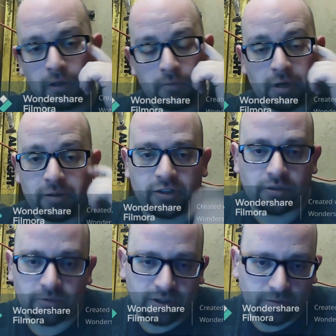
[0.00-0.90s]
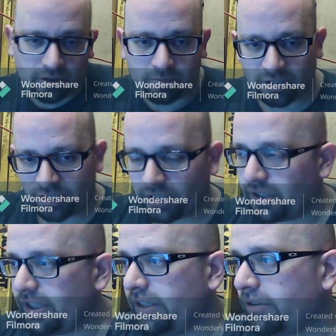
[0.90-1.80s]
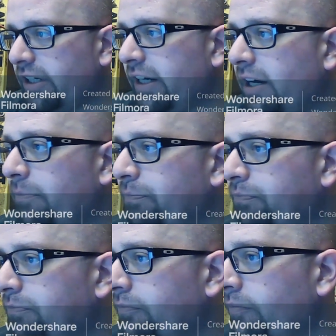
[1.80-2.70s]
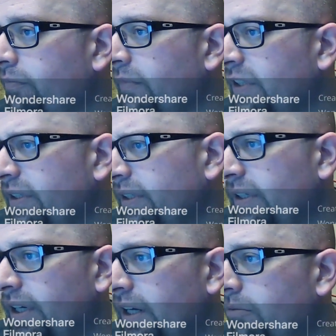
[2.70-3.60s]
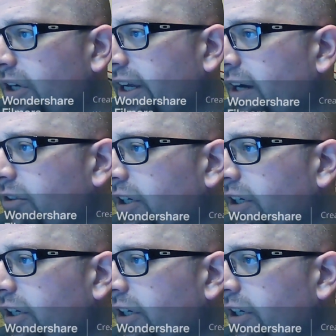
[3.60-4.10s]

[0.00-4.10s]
Probably couldn't really work much on a deal right now, and whatever.